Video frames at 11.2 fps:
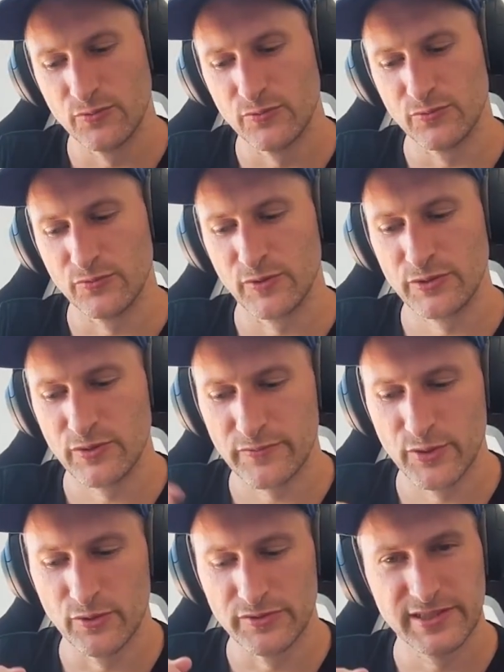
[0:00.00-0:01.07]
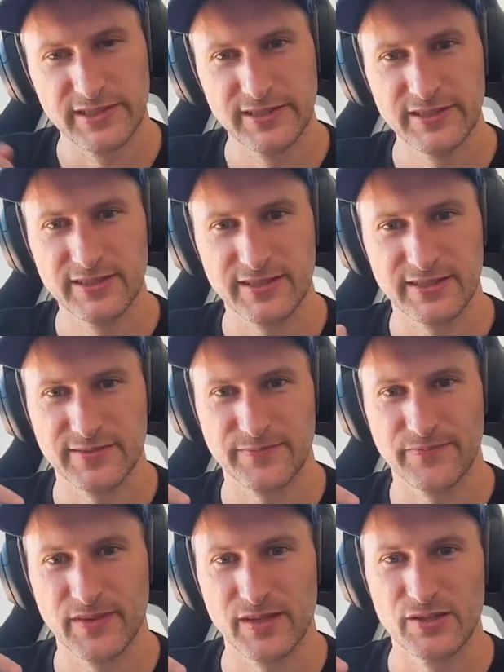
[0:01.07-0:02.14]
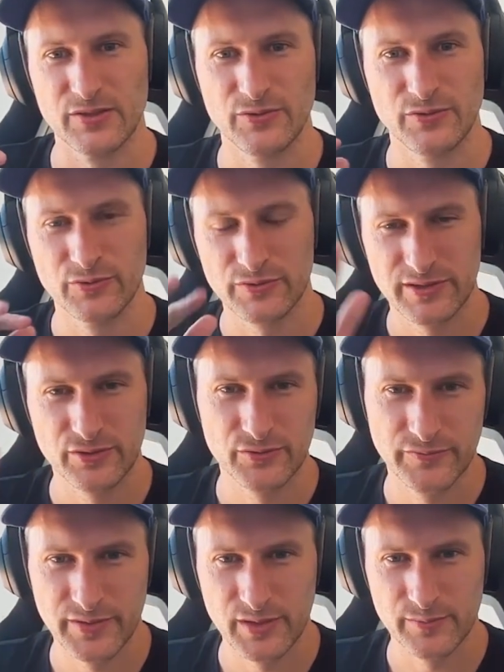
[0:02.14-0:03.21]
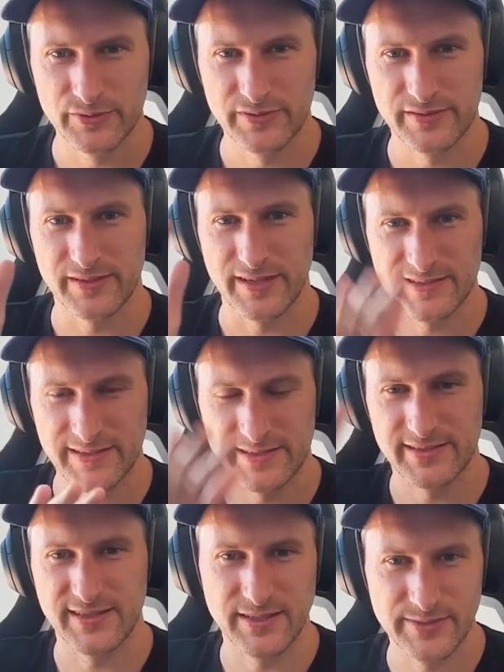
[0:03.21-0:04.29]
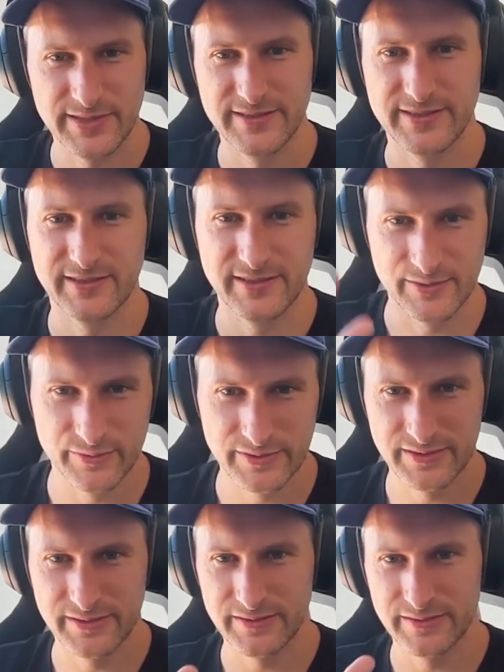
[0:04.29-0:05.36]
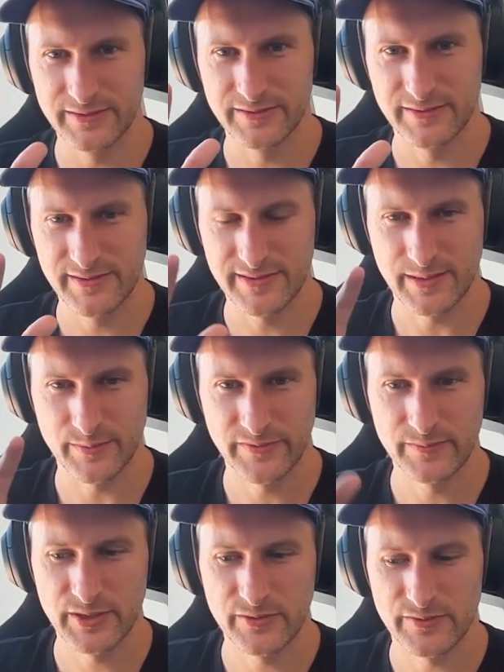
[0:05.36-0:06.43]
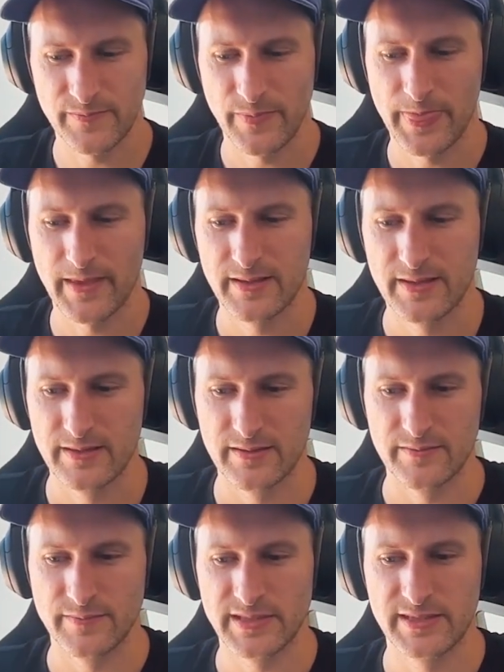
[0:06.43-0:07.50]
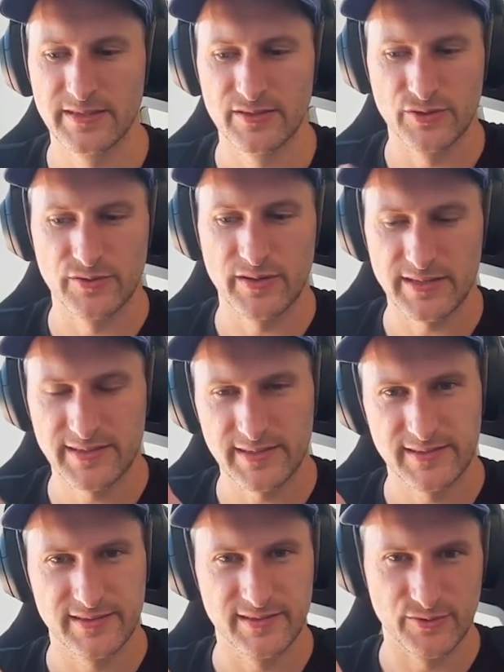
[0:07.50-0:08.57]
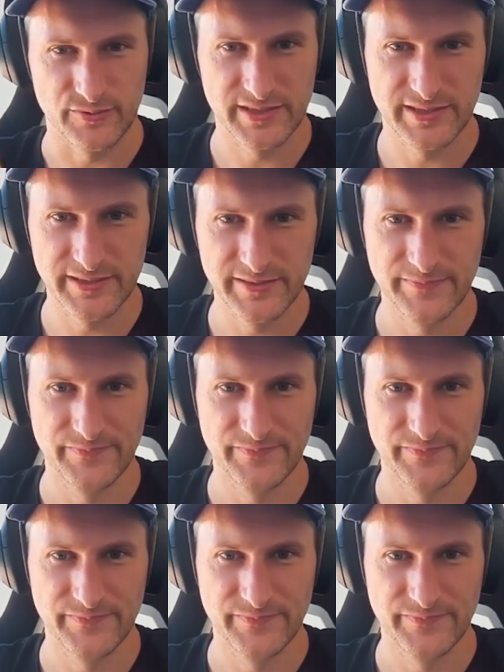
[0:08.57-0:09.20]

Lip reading: when you have your own key, like you don't need to think about assets, liability, equity, this type of thing, because basically the assets is your key